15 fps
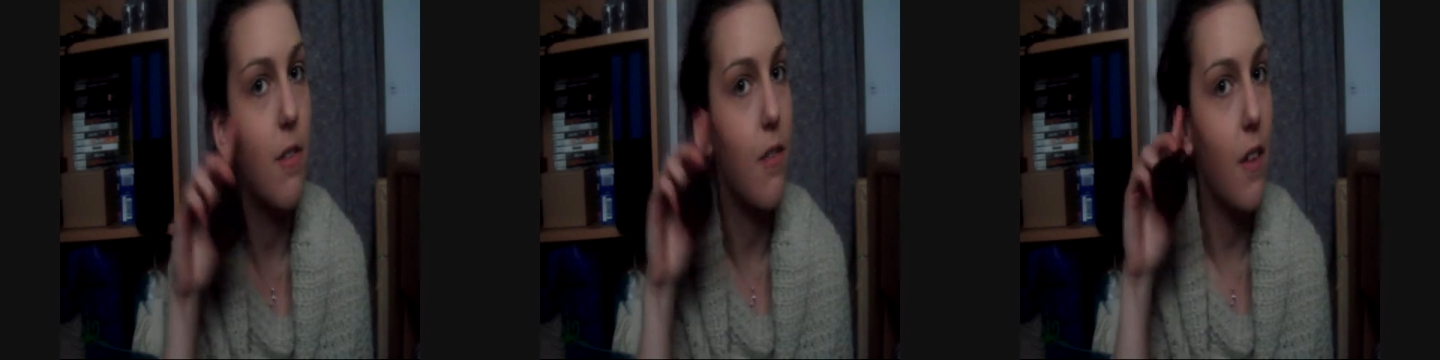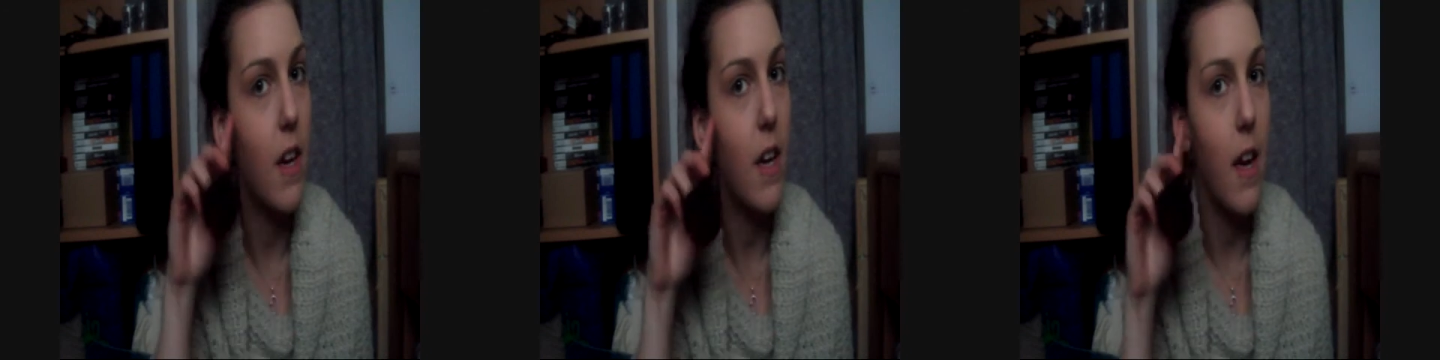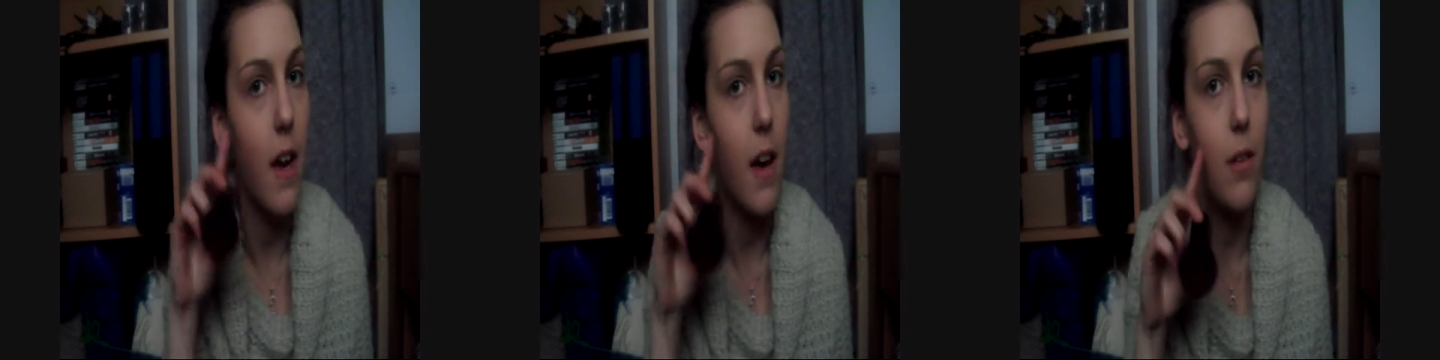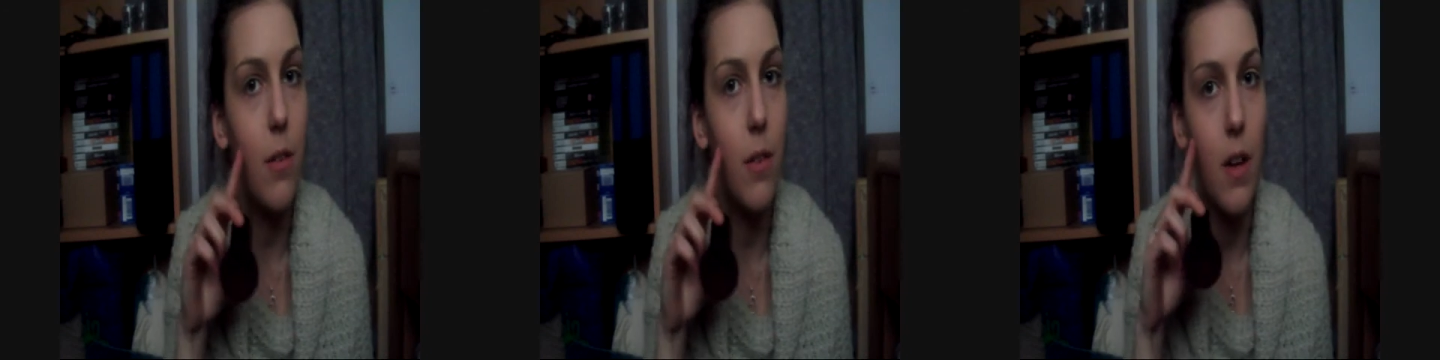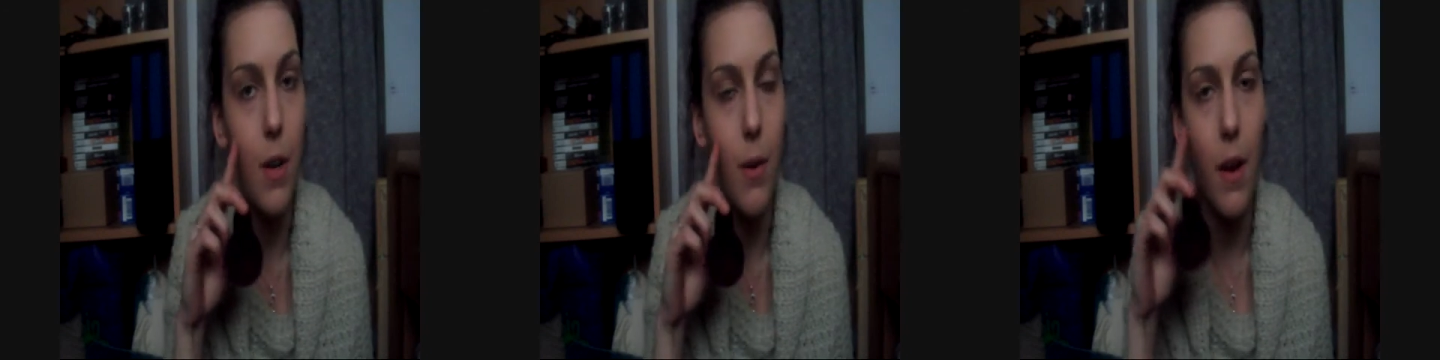fade it out.
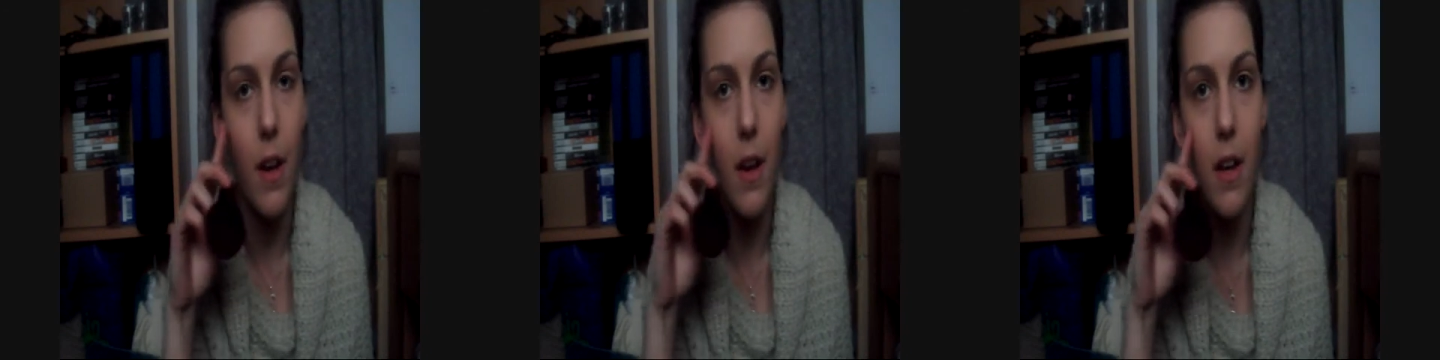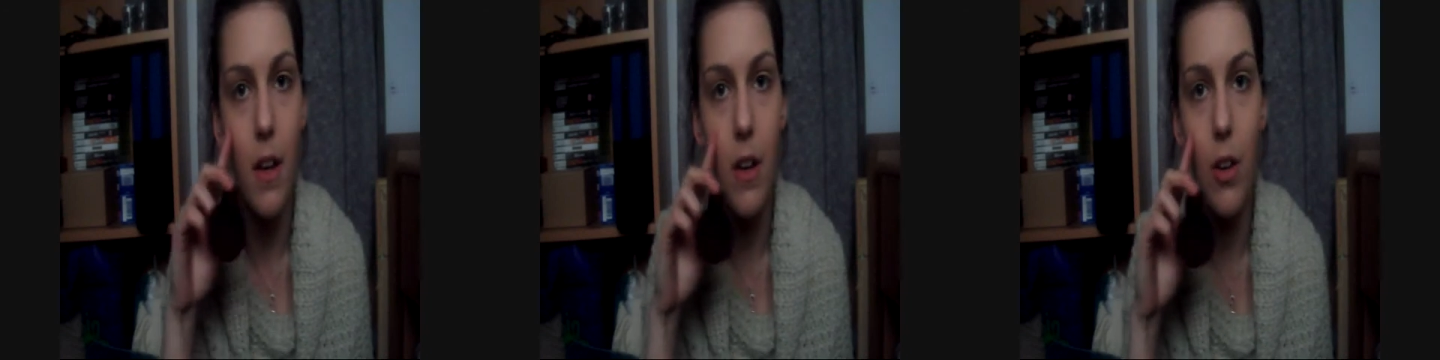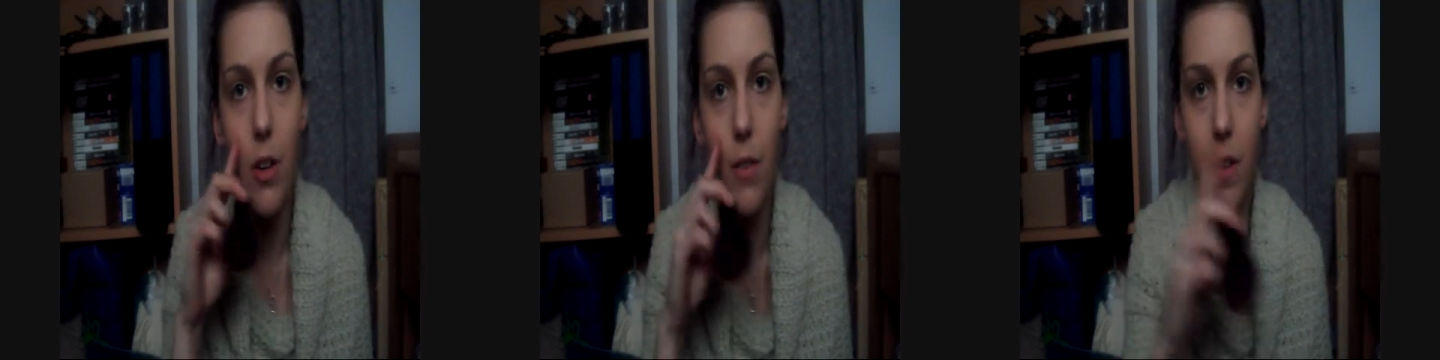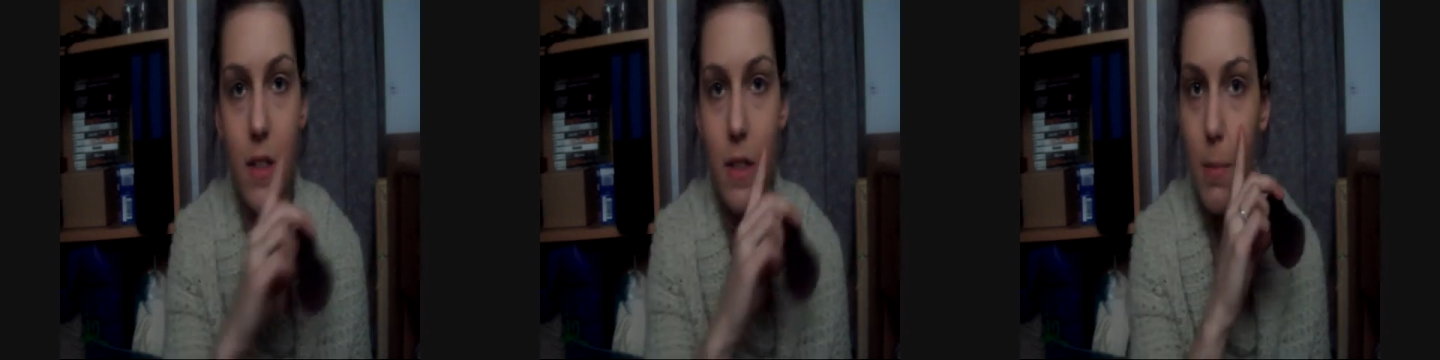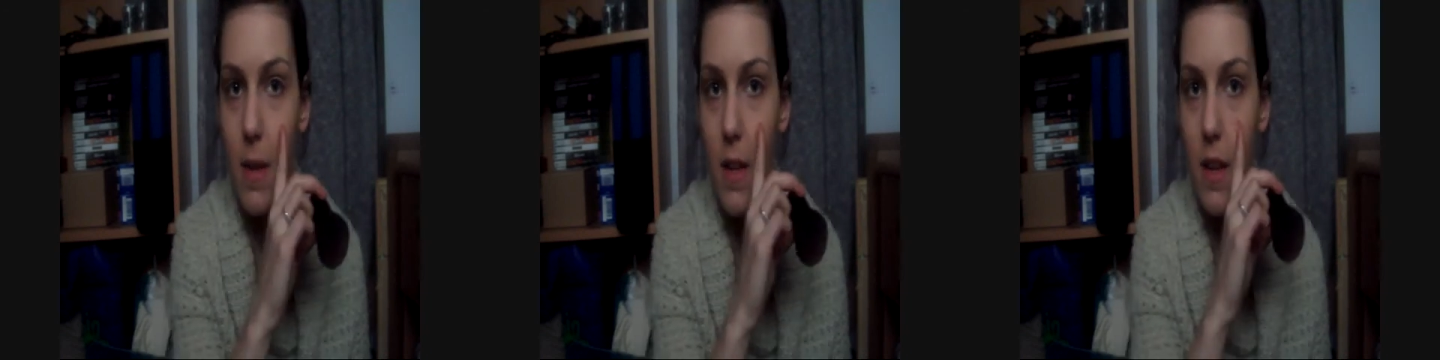I quite like a lot of it
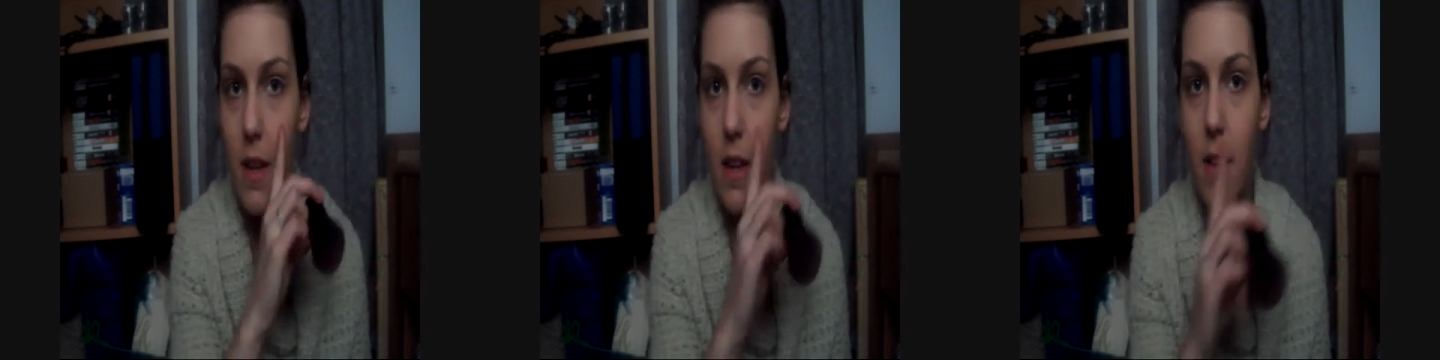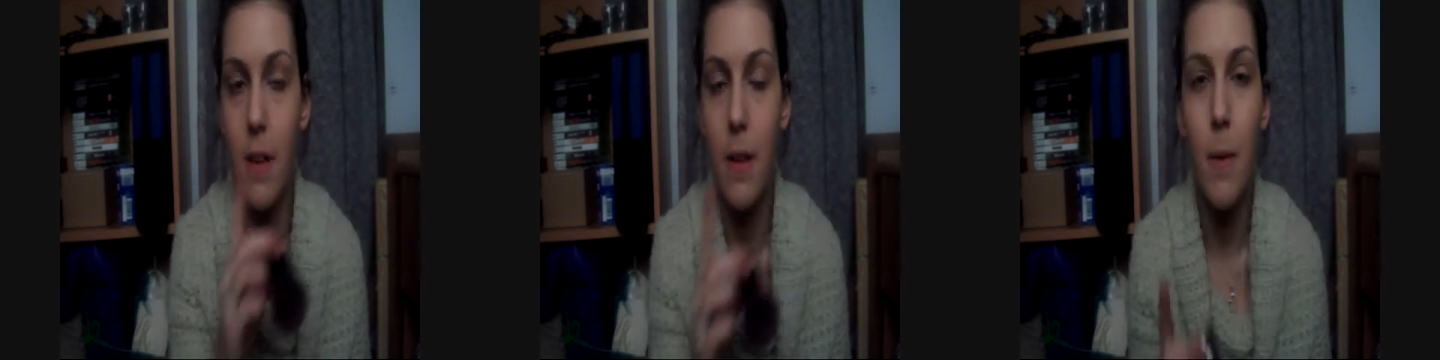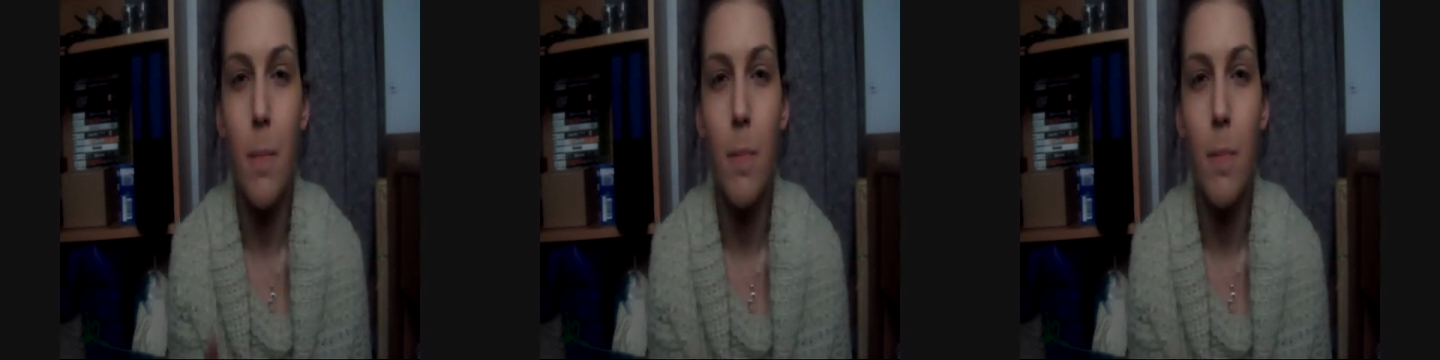to be here,